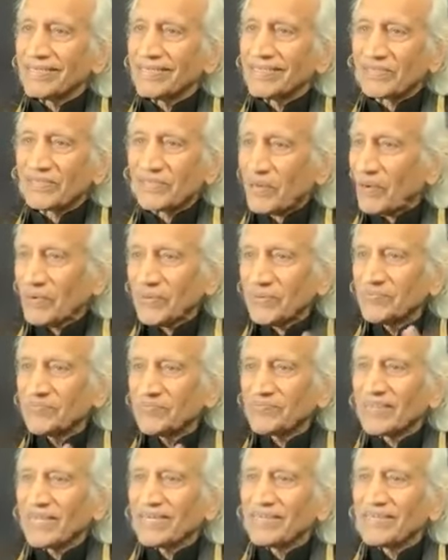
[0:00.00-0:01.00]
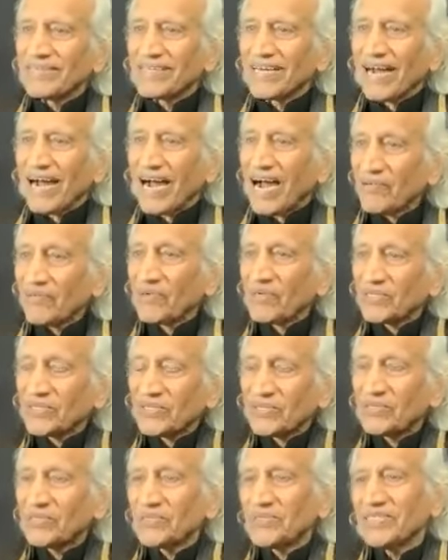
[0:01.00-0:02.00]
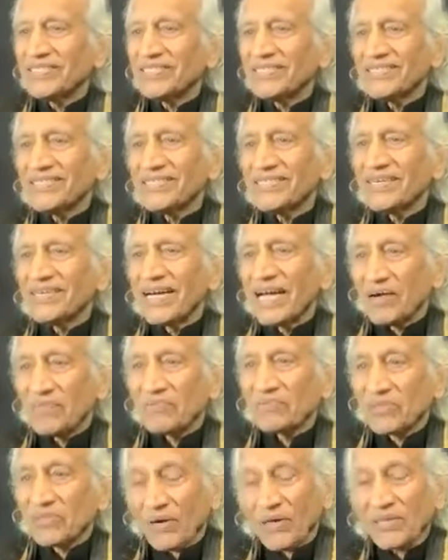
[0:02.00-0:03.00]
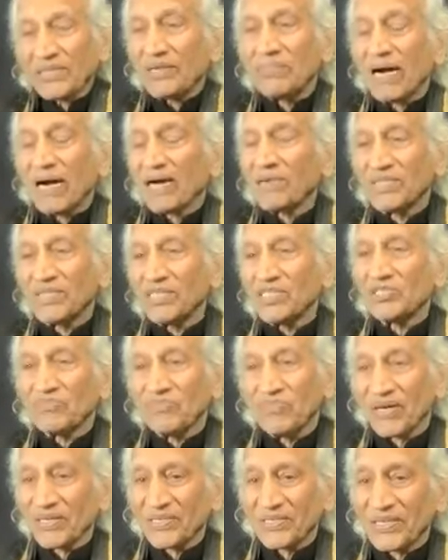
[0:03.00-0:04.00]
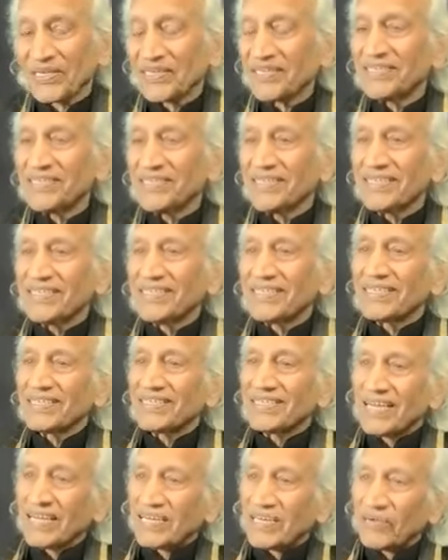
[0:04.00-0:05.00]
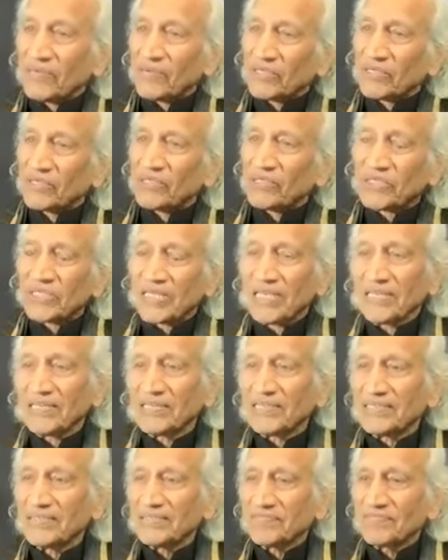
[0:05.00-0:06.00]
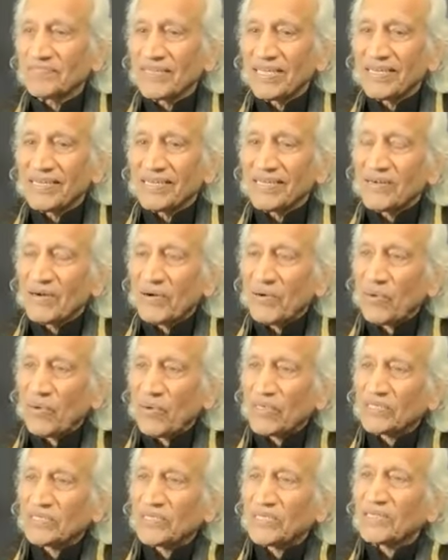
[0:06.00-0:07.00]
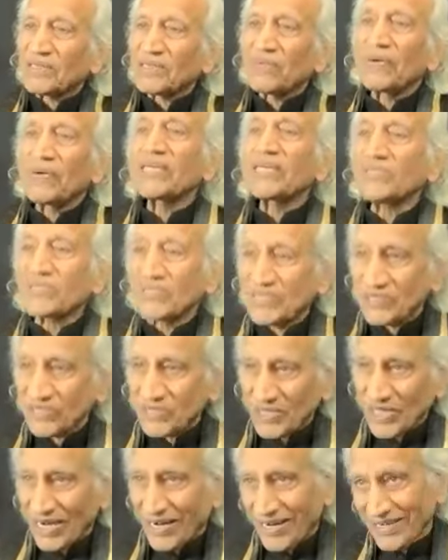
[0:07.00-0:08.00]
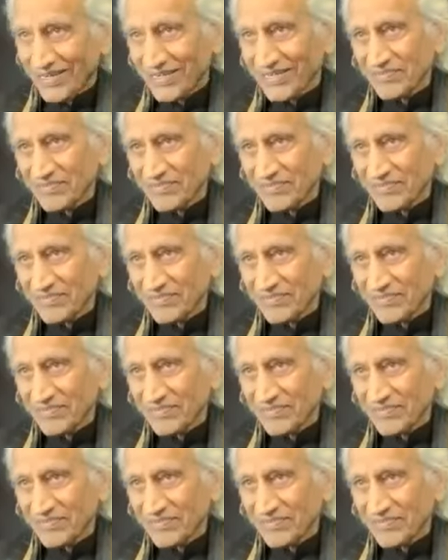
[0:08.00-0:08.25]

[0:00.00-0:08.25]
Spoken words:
So I want to talk about this further, and I want to see what the questions are.